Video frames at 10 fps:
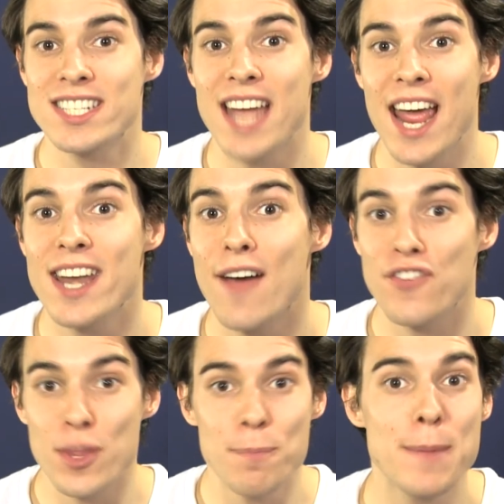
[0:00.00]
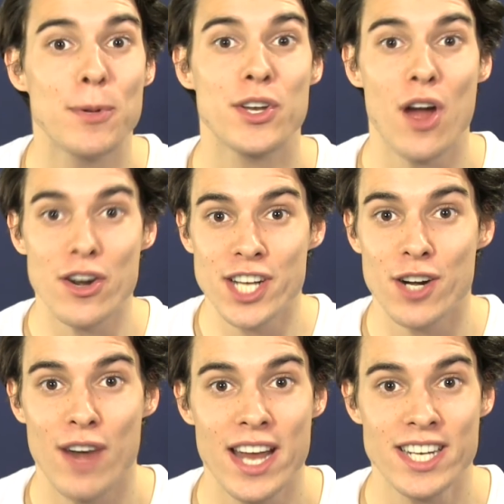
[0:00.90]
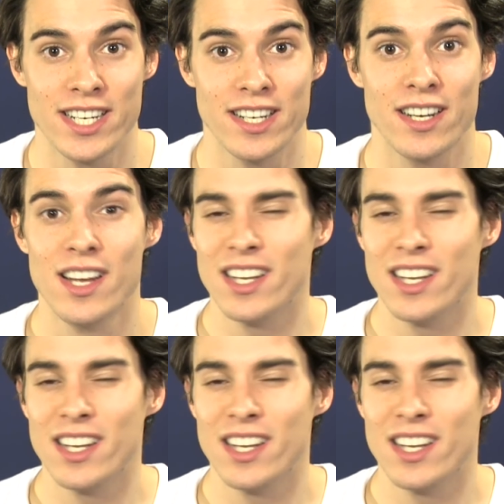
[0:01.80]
stand up for the people in our generation?